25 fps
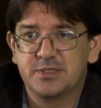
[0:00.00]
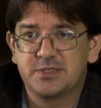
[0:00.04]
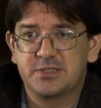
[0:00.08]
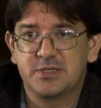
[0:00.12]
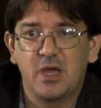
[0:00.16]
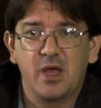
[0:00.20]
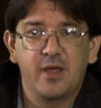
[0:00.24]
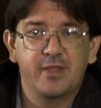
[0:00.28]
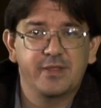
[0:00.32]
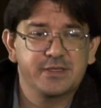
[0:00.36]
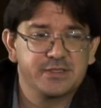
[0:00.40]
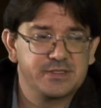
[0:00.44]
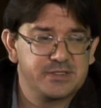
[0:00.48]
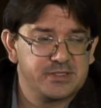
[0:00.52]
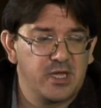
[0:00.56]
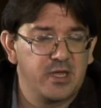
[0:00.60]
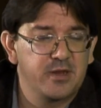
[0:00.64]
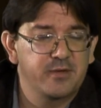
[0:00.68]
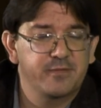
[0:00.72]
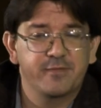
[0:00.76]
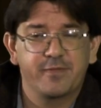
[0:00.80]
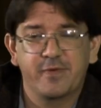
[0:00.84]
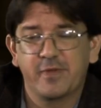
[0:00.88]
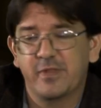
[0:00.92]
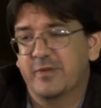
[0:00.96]
saw the
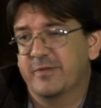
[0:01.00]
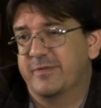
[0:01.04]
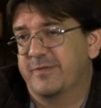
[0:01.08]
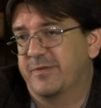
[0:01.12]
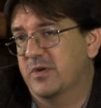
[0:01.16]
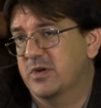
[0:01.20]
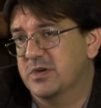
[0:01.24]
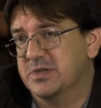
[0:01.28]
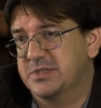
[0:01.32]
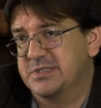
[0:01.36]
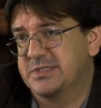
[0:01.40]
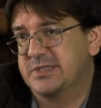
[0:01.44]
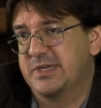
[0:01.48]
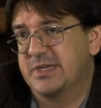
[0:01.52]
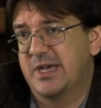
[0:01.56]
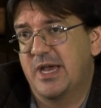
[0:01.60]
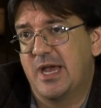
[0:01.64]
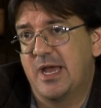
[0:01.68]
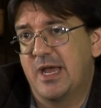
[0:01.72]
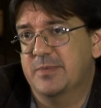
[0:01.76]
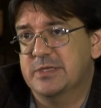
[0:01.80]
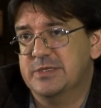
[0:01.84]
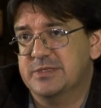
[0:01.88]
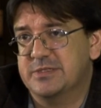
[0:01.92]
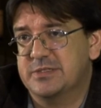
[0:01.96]
sun for the first
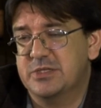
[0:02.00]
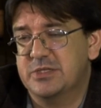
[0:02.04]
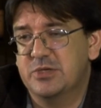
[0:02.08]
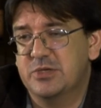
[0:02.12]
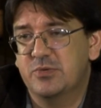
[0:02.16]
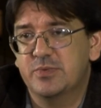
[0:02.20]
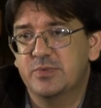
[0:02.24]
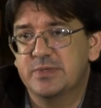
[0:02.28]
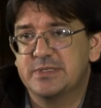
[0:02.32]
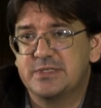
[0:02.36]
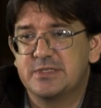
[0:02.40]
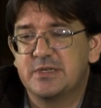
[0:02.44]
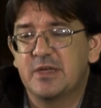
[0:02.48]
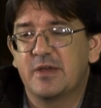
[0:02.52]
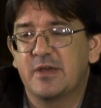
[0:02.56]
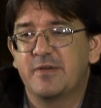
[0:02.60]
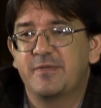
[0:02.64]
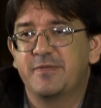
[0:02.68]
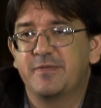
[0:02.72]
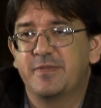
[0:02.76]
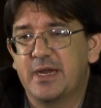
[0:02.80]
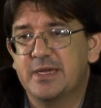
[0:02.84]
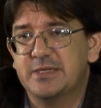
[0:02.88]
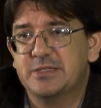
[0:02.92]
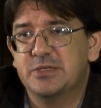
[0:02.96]
time is doing
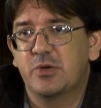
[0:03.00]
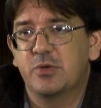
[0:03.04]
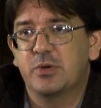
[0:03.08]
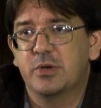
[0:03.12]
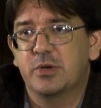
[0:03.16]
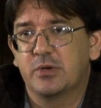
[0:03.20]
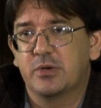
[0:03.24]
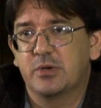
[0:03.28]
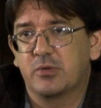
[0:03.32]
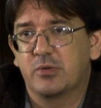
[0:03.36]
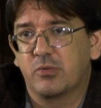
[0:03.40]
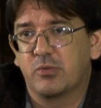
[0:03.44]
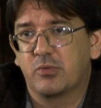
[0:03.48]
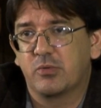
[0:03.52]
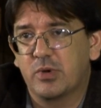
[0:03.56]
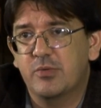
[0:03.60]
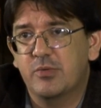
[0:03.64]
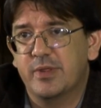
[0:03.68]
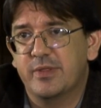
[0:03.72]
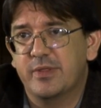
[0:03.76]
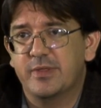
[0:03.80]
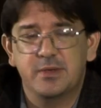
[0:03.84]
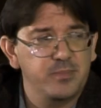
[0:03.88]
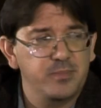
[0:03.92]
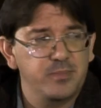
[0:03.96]
stuff that I don't agree
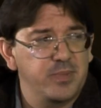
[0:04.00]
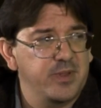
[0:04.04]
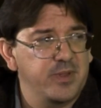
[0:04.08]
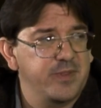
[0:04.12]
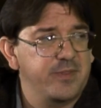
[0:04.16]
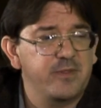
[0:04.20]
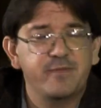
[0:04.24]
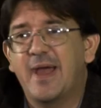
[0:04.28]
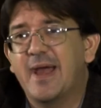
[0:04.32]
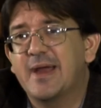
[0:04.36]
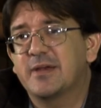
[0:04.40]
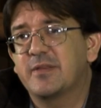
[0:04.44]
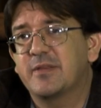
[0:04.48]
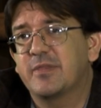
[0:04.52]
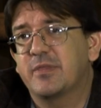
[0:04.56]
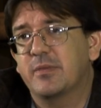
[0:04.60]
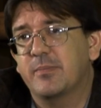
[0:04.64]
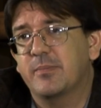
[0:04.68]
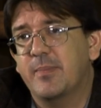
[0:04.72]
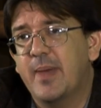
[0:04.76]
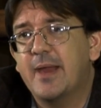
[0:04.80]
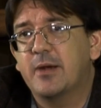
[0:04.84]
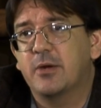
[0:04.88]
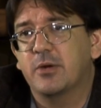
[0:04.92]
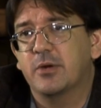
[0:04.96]
with it. But the fact of
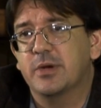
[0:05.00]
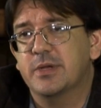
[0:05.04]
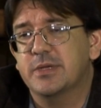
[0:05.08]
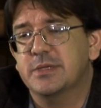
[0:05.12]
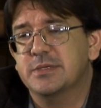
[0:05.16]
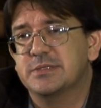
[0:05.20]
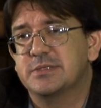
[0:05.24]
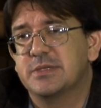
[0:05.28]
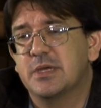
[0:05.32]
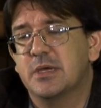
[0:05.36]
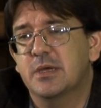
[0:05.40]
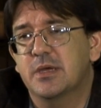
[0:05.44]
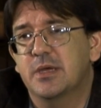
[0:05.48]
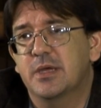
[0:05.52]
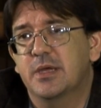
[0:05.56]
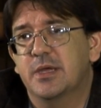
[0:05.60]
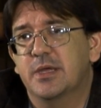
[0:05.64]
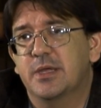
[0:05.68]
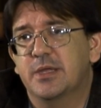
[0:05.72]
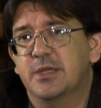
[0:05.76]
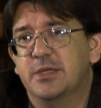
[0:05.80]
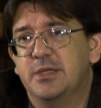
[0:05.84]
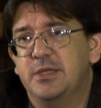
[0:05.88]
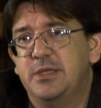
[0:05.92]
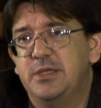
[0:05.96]
the matter is,
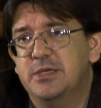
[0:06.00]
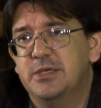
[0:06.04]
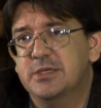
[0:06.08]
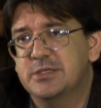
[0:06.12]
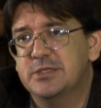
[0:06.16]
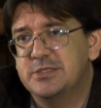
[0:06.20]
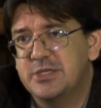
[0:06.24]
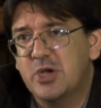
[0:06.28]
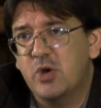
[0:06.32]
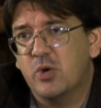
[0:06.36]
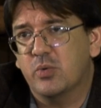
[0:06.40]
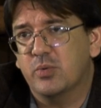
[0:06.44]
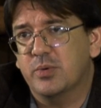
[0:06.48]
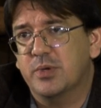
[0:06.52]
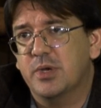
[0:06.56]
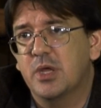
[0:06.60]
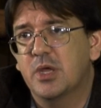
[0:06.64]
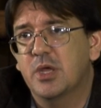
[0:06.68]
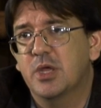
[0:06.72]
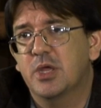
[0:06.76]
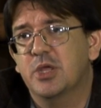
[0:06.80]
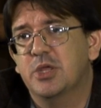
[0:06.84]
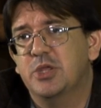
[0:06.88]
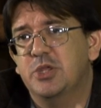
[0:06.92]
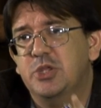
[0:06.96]
you don't.
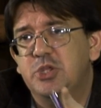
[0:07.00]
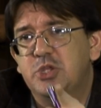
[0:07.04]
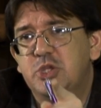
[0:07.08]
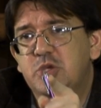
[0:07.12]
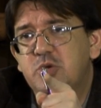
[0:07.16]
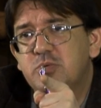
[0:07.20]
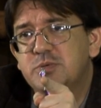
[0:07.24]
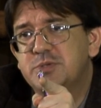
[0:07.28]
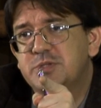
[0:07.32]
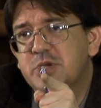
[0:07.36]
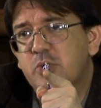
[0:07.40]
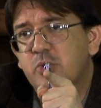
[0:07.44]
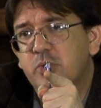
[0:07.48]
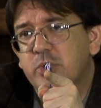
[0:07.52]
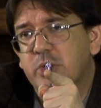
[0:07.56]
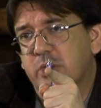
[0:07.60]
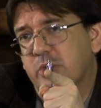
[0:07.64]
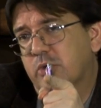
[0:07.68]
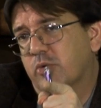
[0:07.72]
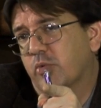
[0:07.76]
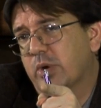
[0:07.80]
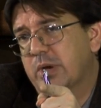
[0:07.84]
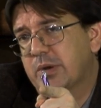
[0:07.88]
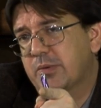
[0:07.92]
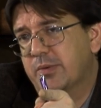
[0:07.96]
You don't
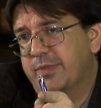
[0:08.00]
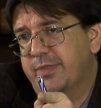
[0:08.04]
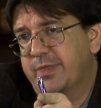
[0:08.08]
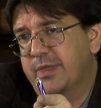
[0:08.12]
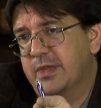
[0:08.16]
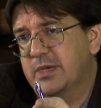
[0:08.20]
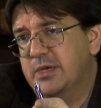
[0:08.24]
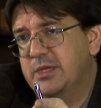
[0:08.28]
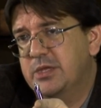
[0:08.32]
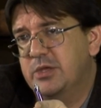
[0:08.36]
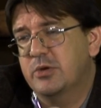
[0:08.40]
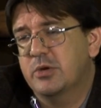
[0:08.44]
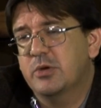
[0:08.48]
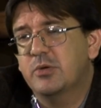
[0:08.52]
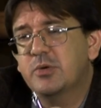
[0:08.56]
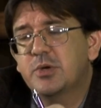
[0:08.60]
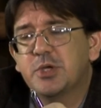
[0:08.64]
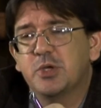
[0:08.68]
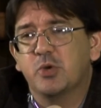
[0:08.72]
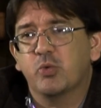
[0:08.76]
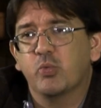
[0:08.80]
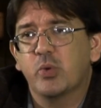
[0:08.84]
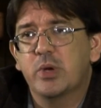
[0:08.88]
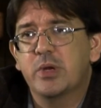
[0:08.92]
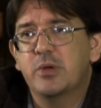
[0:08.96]
agree with it. You
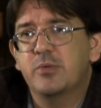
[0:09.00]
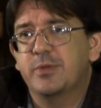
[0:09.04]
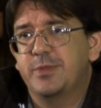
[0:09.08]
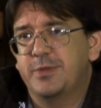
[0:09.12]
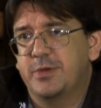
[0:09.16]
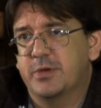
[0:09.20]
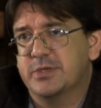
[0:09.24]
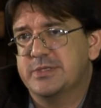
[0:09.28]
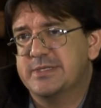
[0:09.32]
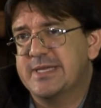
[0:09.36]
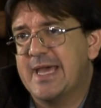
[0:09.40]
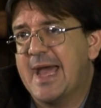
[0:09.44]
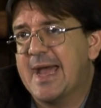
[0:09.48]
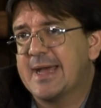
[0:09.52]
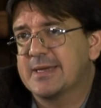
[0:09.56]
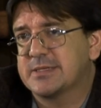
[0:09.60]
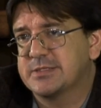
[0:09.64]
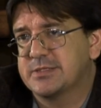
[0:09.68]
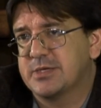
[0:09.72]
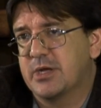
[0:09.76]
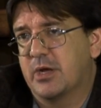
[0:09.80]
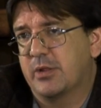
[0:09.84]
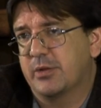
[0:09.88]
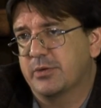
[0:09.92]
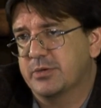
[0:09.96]
don't agree with your
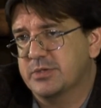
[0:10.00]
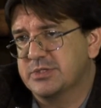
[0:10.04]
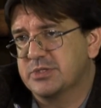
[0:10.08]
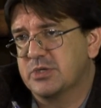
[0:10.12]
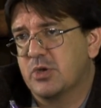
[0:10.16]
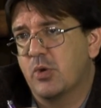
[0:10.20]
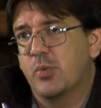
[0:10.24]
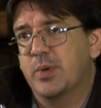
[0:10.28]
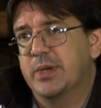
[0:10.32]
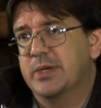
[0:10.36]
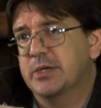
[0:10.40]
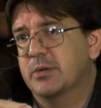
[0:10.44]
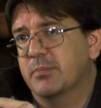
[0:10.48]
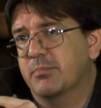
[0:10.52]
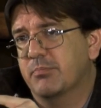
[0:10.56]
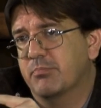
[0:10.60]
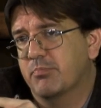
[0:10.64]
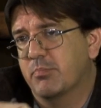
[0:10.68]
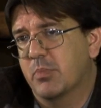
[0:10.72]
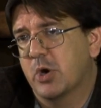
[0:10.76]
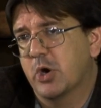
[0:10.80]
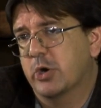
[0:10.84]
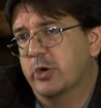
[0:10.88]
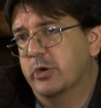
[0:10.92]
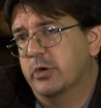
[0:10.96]
tax dollars going to
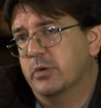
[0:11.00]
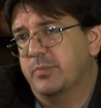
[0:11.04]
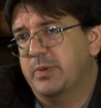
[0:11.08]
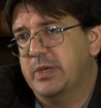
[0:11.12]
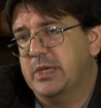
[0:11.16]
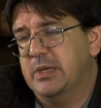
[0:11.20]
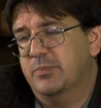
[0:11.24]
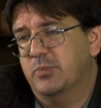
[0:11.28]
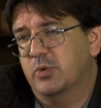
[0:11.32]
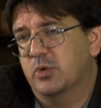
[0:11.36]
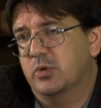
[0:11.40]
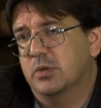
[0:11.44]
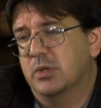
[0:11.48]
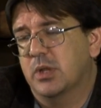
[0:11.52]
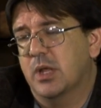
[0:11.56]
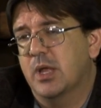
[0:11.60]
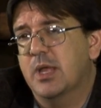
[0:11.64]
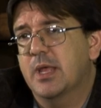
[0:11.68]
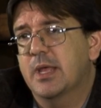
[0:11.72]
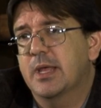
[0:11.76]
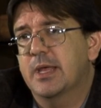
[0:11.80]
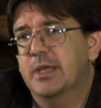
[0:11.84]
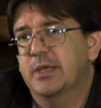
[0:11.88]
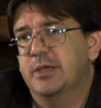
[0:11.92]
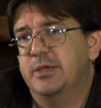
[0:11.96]
murder people.
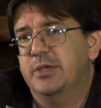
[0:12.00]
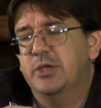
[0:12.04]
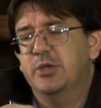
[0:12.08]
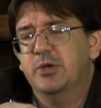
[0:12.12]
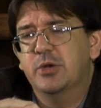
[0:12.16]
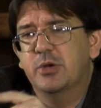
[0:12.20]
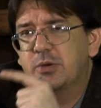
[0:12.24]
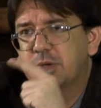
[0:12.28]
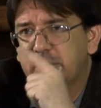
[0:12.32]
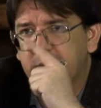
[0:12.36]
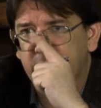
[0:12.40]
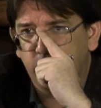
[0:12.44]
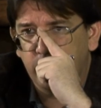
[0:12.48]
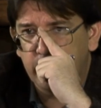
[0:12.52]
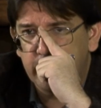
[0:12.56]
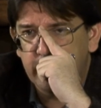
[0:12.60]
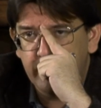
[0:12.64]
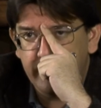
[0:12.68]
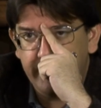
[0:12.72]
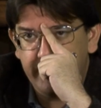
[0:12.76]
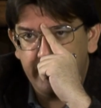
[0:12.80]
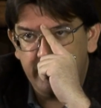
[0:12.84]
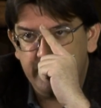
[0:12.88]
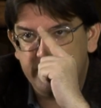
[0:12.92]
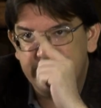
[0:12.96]
You don't
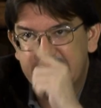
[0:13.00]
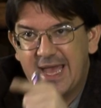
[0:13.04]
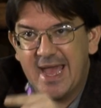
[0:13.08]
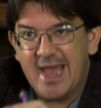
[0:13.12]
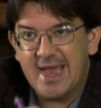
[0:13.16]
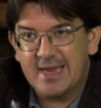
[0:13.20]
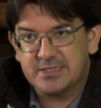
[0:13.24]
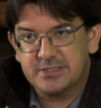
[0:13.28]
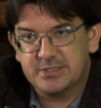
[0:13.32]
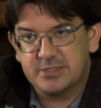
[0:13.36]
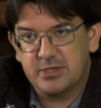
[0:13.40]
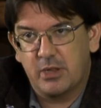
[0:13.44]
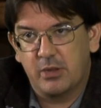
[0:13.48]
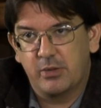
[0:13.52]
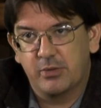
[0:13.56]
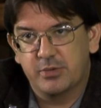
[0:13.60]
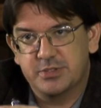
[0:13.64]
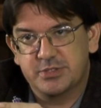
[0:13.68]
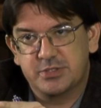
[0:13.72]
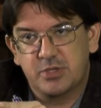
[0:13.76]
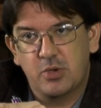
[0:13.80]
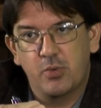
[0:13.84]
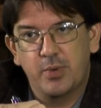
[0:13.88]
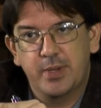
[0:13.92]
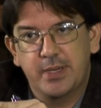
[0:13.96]
agree with your tax
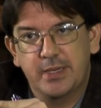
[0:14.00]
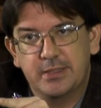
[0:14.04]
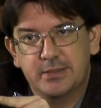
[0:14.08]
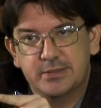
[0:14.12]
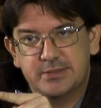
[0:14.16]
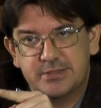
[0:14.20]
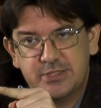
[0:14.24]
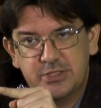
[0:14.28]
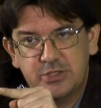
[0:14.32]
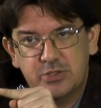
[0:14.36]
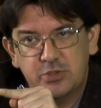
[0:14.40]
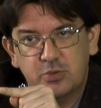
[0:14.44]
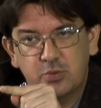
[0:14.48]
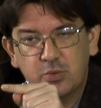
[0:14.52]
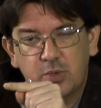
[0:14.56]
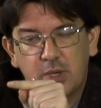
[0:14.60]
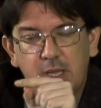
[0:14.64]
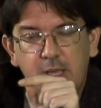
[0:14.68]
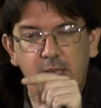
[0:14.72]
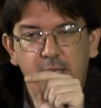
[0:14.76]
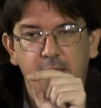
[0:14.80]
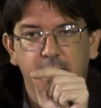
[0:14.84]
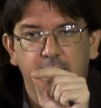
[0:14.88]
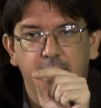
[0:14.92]
dollars going to